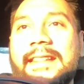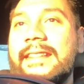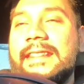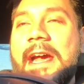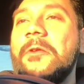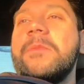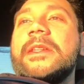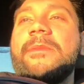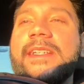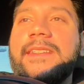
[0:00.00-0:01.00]
that would be
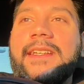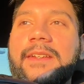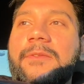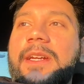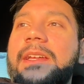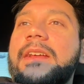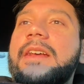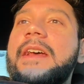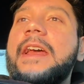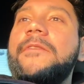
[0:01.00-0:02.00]
the best thing, right?
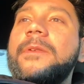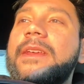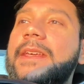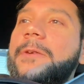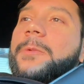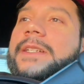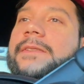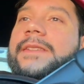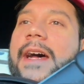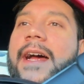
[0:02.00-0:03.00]
If you can get
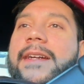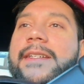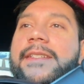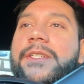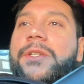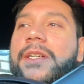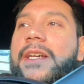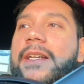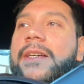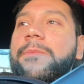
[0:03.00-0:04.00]
winter tires, you're
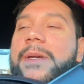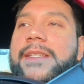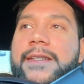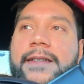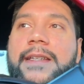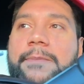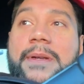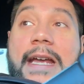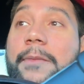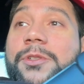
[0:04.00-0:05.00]
gonna basically
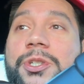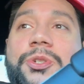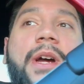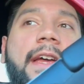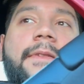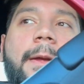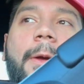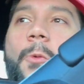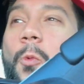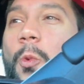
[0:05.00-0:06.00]
be able to drive
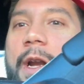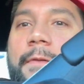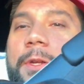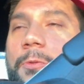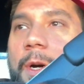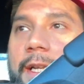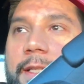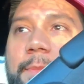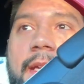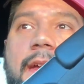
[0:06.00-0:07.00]
it wherever you want
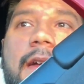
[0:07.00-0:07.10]
it to be.